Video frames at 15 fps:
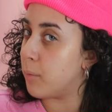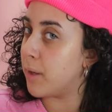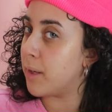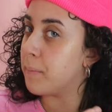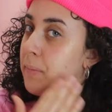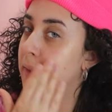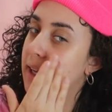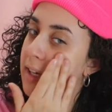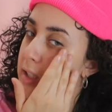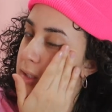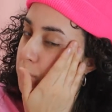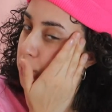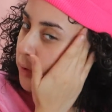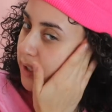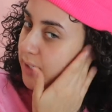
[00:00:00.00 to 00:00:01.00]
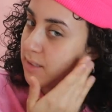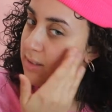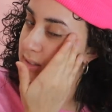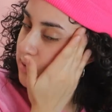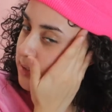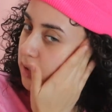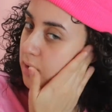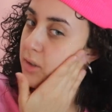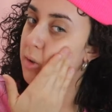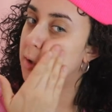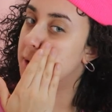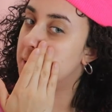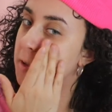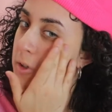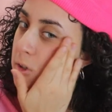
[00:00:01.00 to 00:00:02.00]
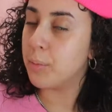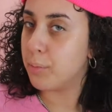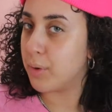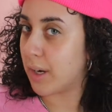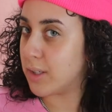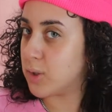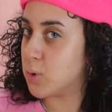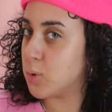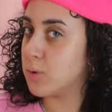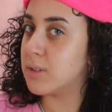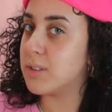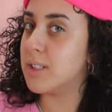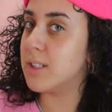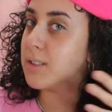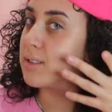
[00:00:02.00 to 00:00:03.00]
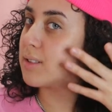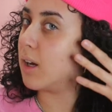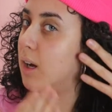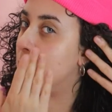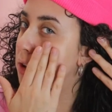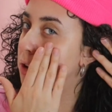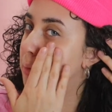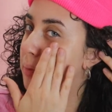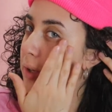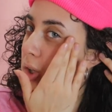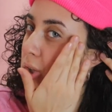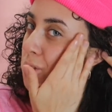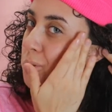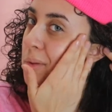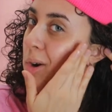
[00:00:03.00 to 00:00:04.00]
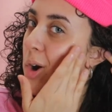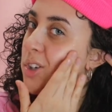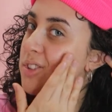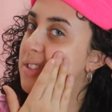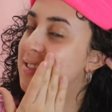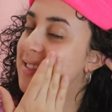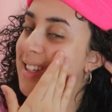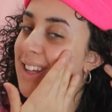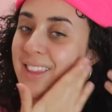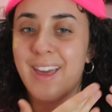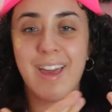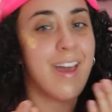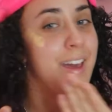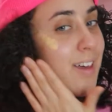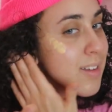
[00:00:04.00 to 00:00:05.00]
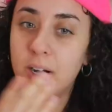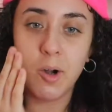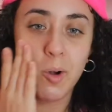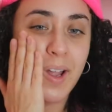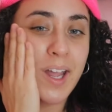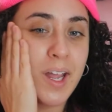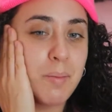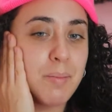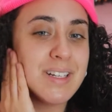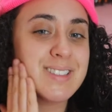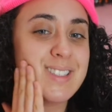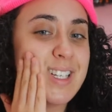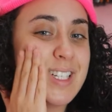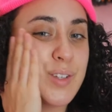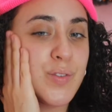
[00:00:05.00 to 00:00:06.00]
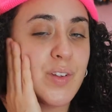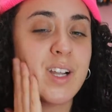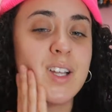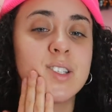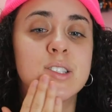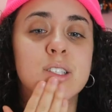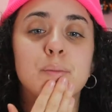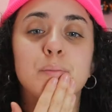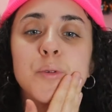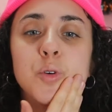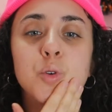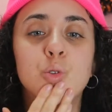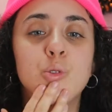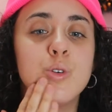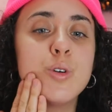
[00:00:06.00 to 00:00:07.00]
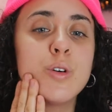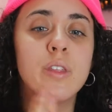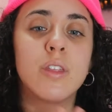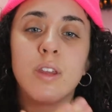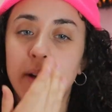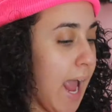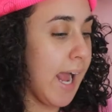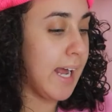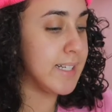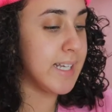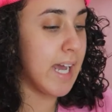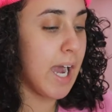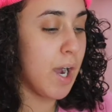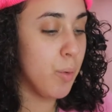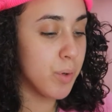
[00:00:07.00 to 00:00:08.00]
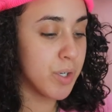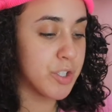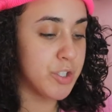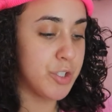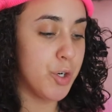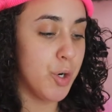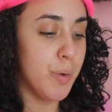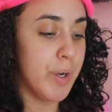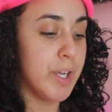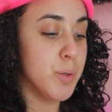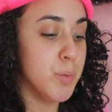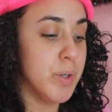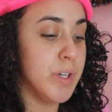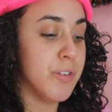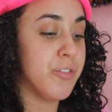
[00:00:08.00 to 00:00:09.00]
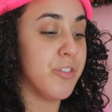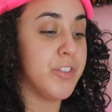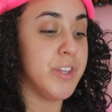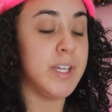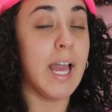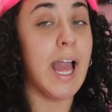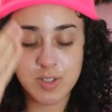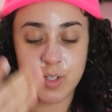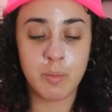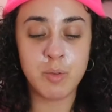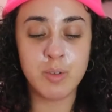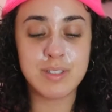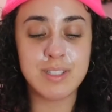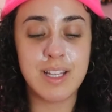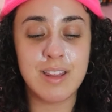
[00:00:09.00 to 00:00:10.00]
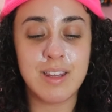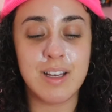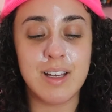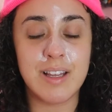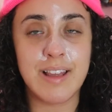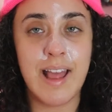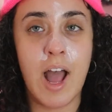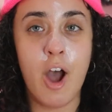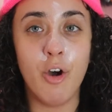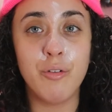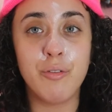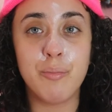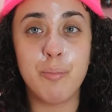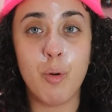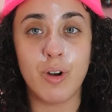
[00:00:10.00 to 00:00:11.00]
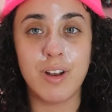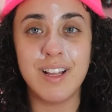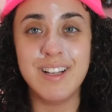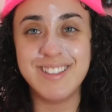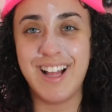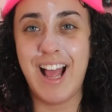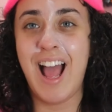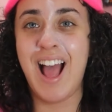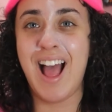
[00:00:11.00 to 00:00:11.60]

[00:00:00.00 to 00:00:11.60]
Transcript: I mean, it's pretty subtle, but I do see a little bit of luminosity there. Okay, my skin is feeling smooth. And now we're gonna go in with the, so I'm using the e.l.f. Poreless.